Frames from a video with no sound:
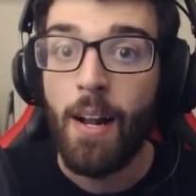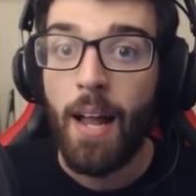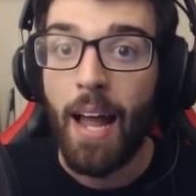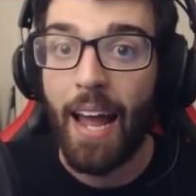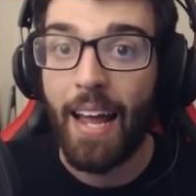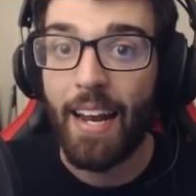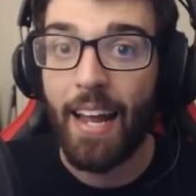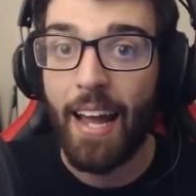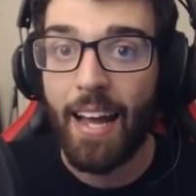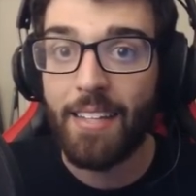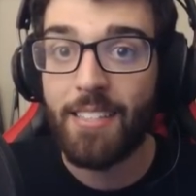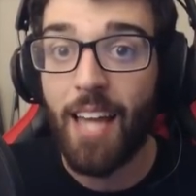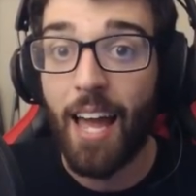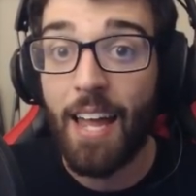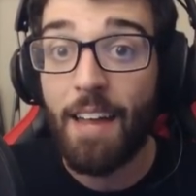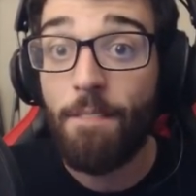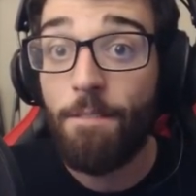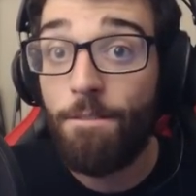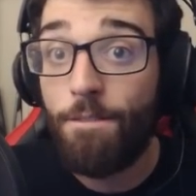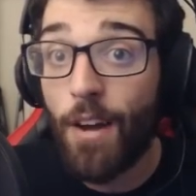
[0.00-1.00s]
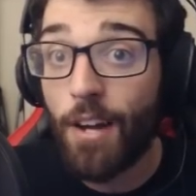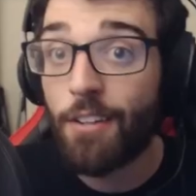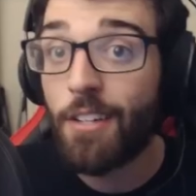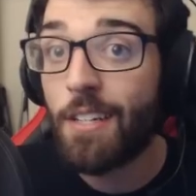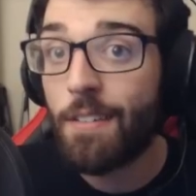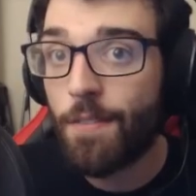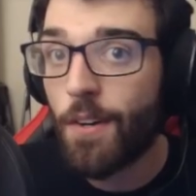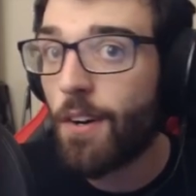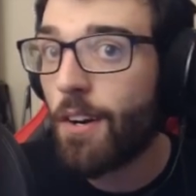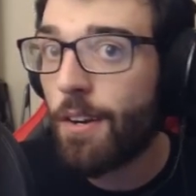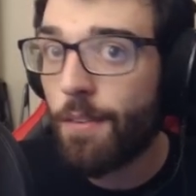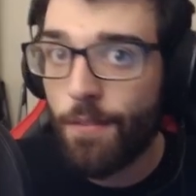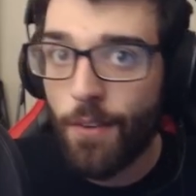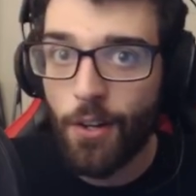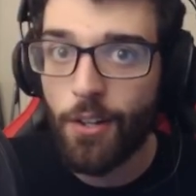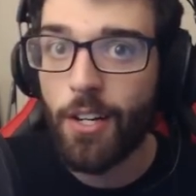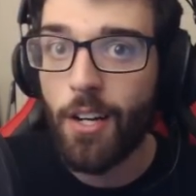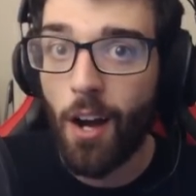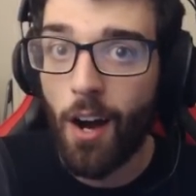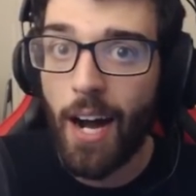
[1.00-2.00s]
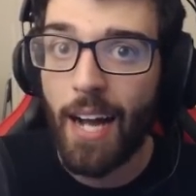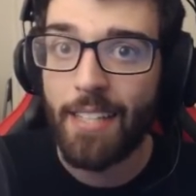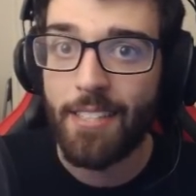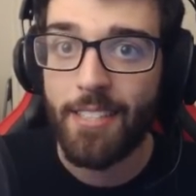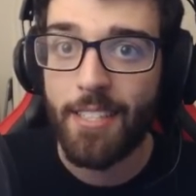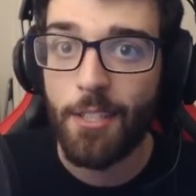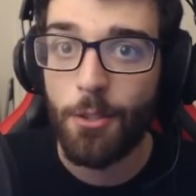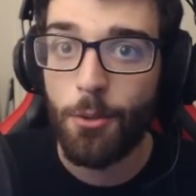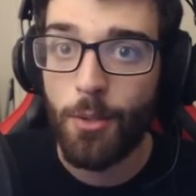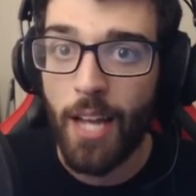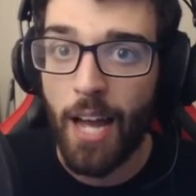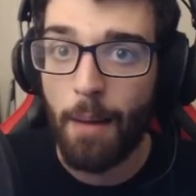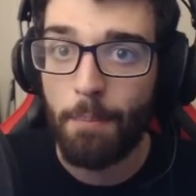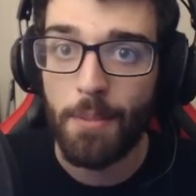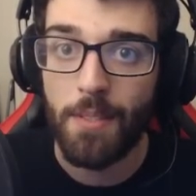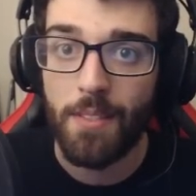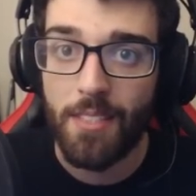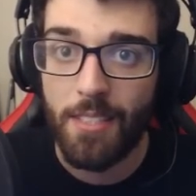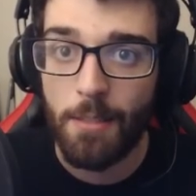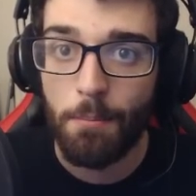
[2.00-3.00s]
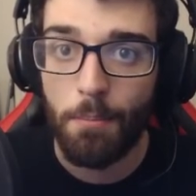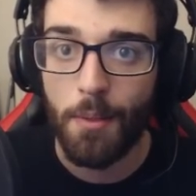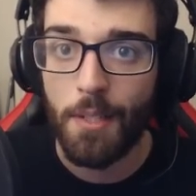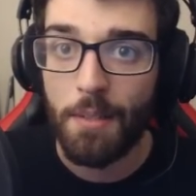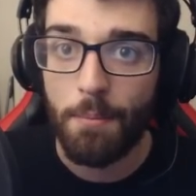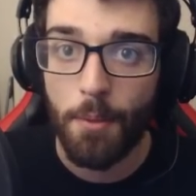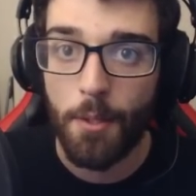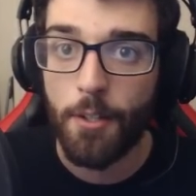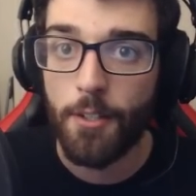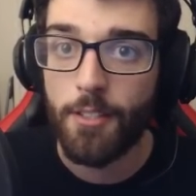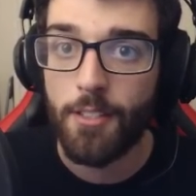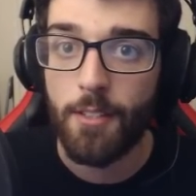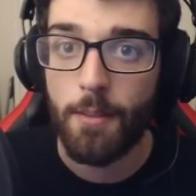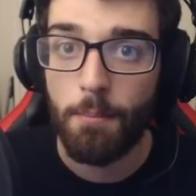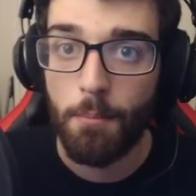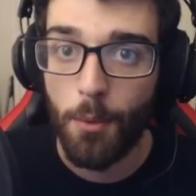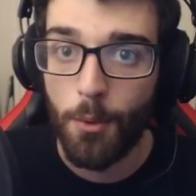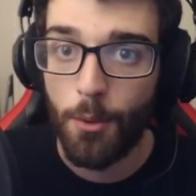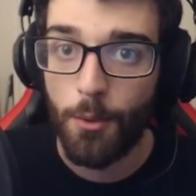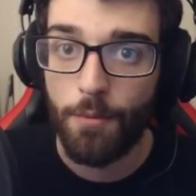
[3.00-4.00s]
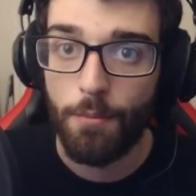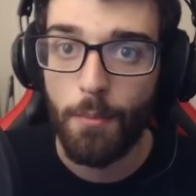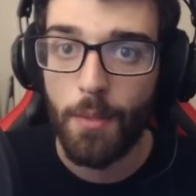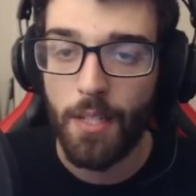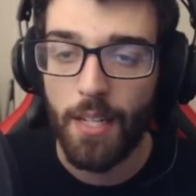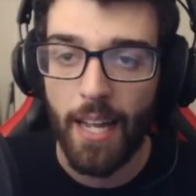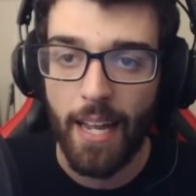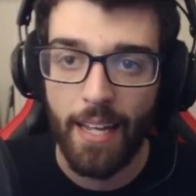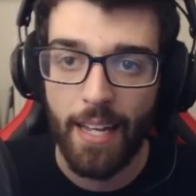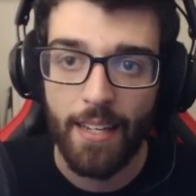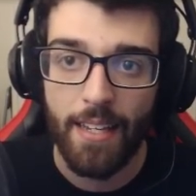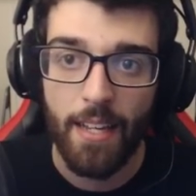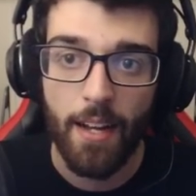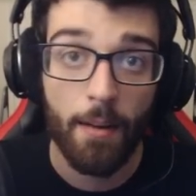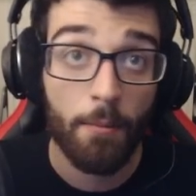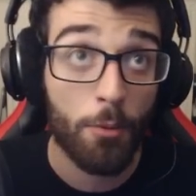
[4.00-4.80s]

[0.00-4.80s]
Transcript: and it has a very, very, very high skill cap simply because of the movement and the,